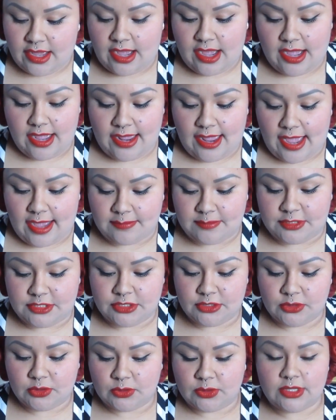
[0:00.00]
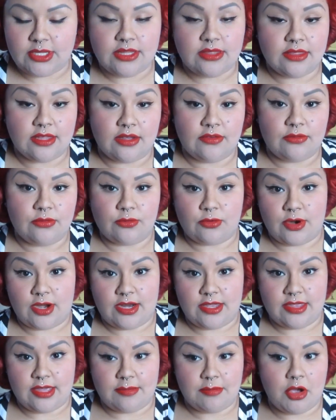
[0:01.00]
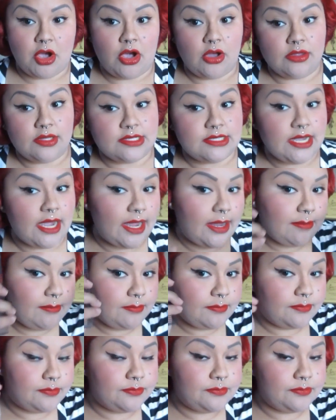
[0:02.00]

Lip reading: I absolutely love wearing them all the time.